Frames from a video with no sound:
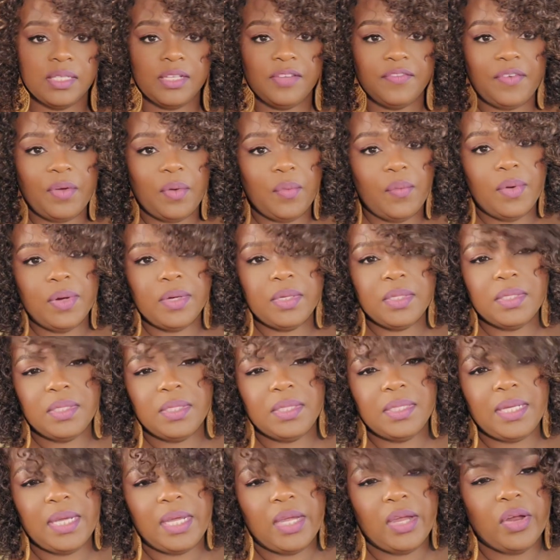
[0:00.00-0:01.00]
If I wanted to
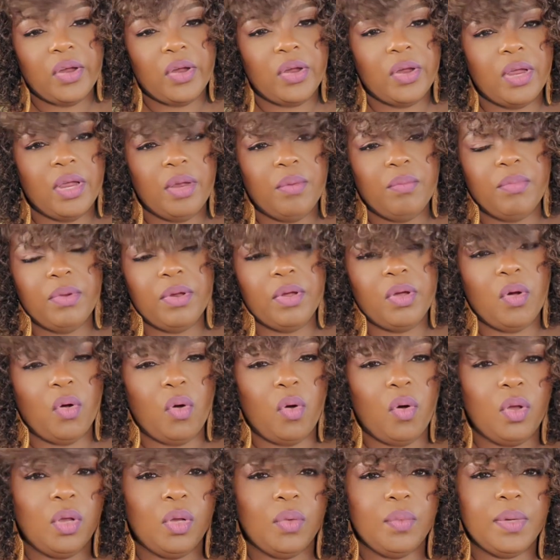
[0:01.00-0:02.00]
take her and bring her
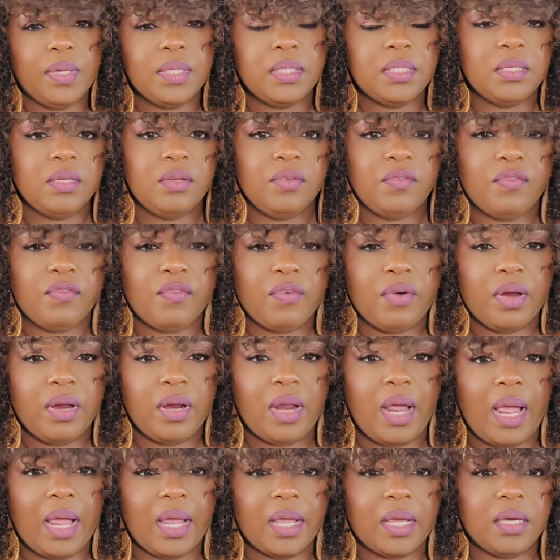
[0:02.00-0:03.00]
all the way to the
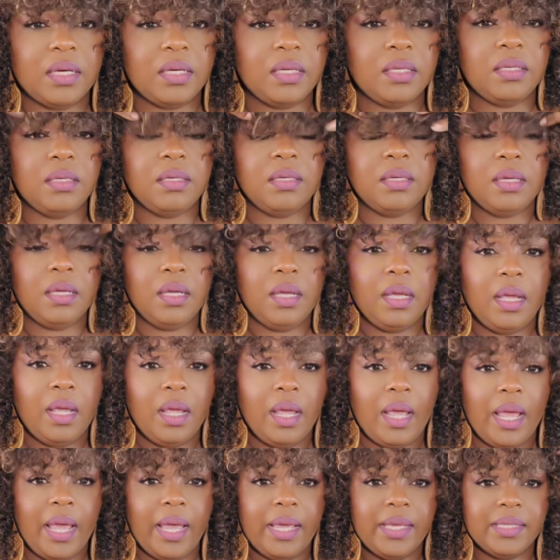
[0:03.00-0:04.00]
front, I could
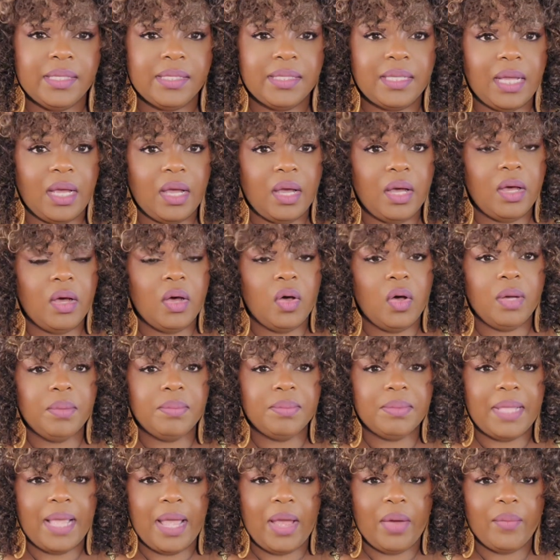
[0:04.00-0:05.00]
and style her
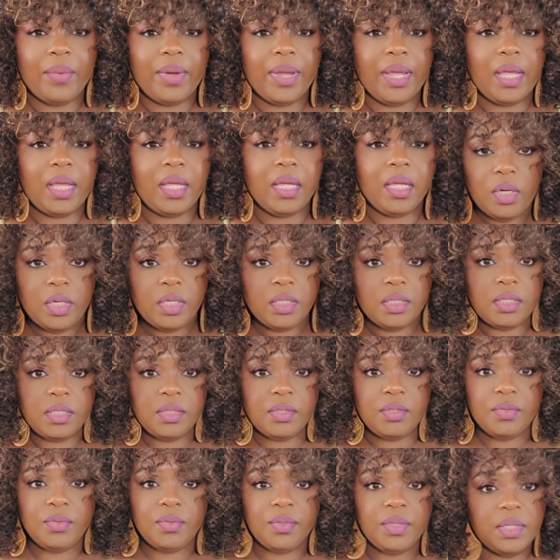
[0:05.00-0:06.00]
up that way. Wanted to
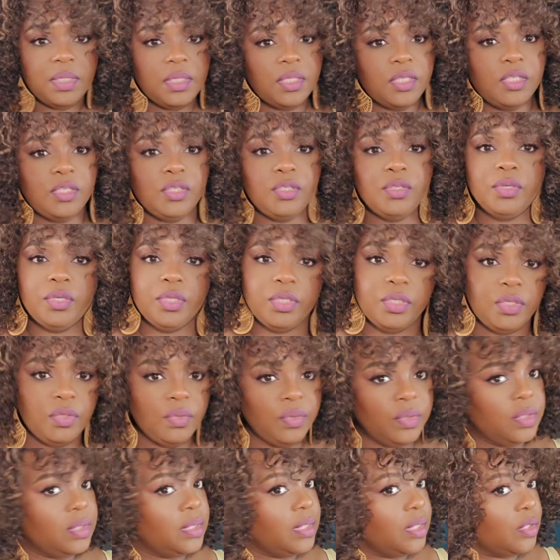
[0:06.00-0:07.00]
do this, you can do
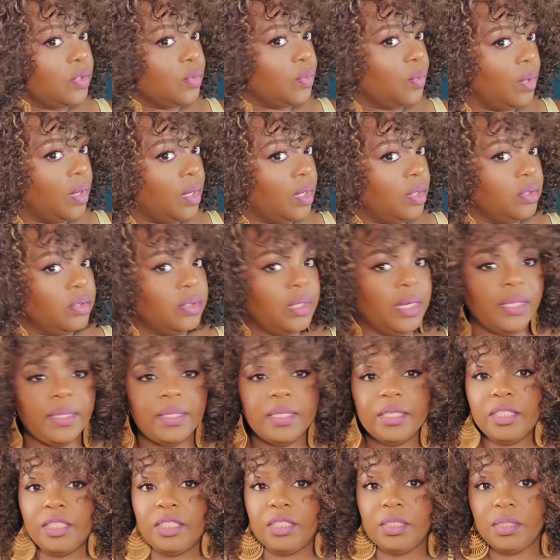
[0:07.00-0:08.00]
this as well. I
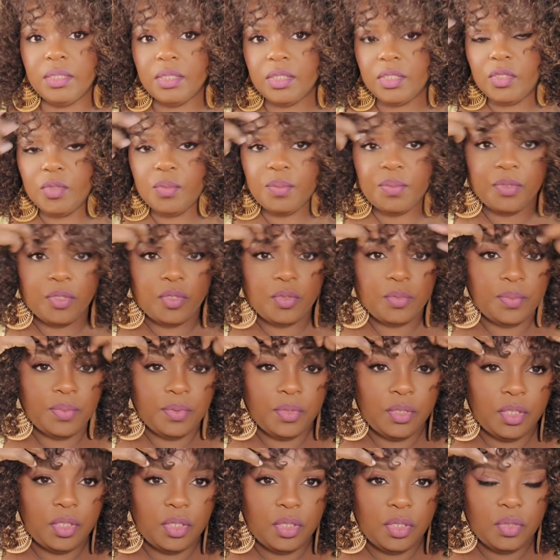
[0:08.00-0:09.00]
think she looks super
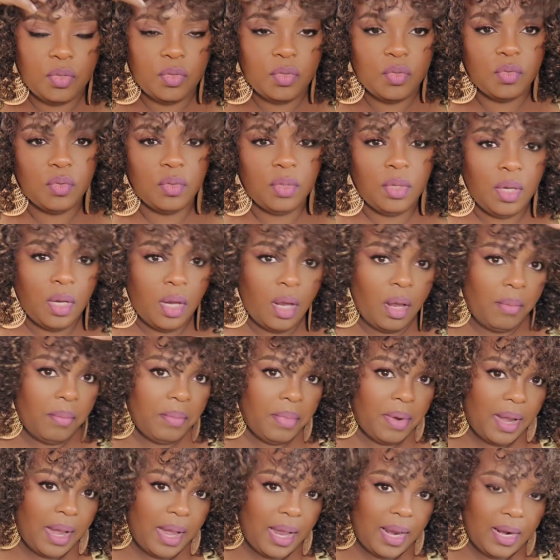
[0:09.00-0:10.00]
duper cute,
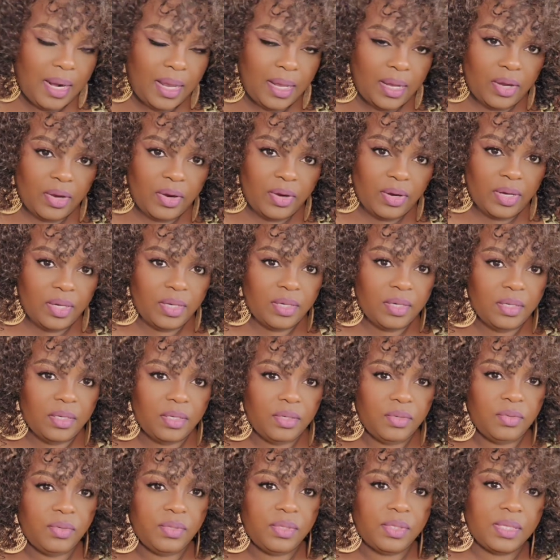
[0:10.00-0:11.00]
but I like her in the
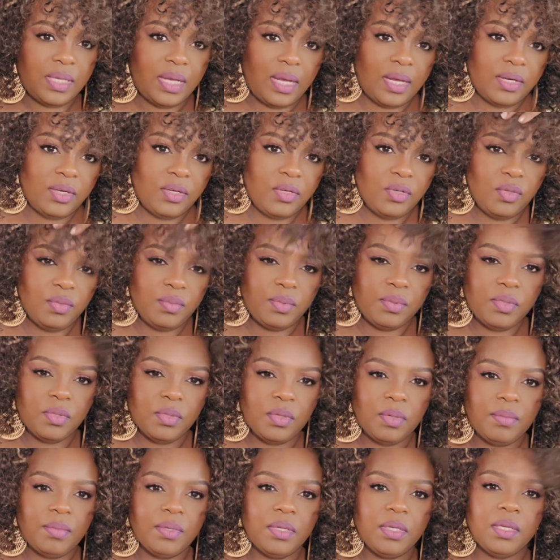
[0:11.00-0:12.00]
little side dupe, so
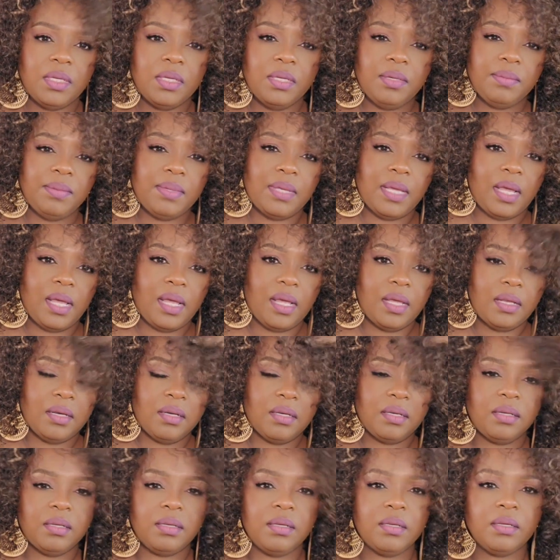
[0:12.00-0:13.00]
I'm gonna keep that
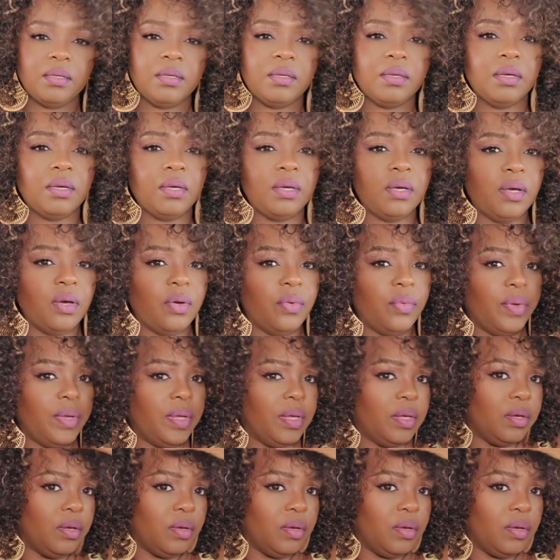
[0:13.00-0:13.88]
going.